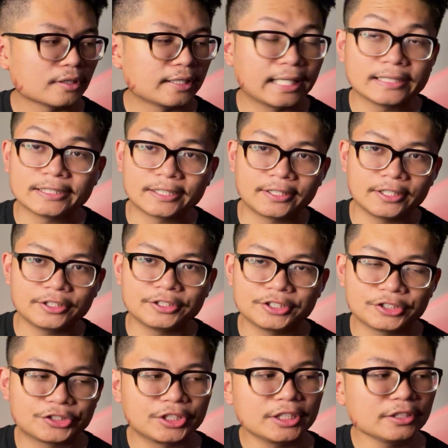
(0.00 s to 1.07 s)
It has a thinner
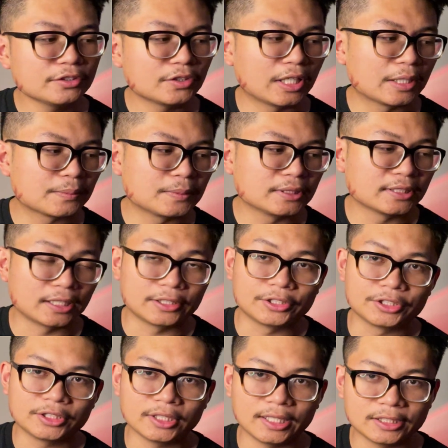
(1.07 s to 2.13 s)
string, so that means that
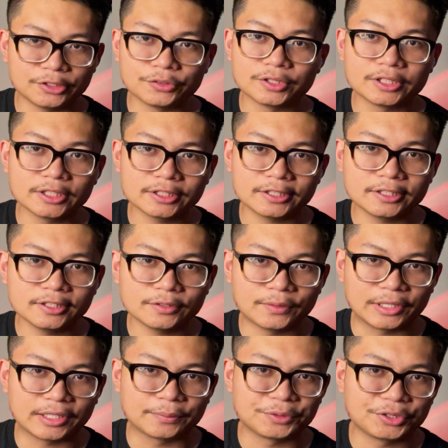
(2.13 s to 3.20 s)
there's less resistance when
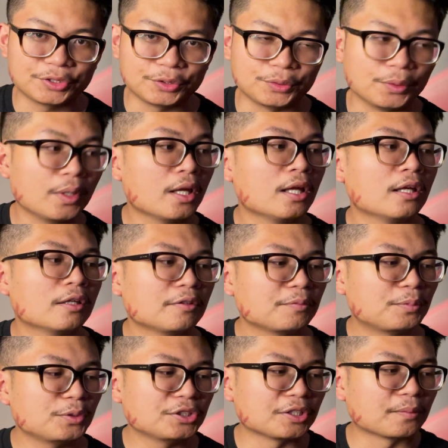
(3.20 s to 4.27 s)
it comes to
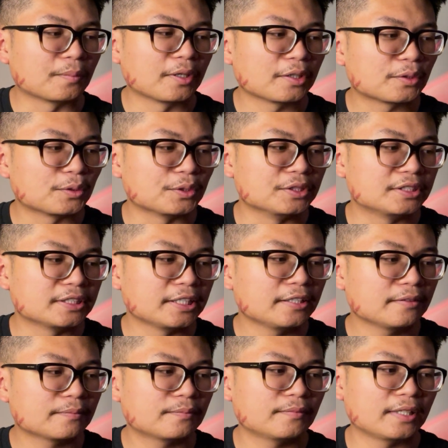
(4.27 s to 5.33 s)
pushing bar chords
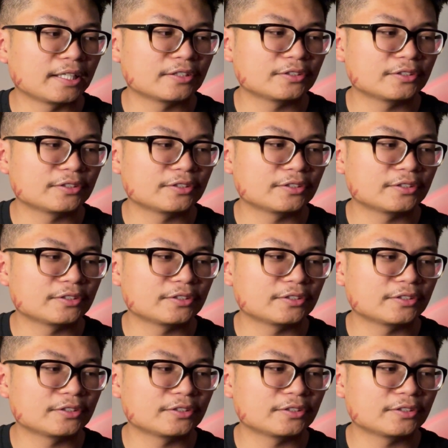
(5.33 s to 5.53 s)
in, like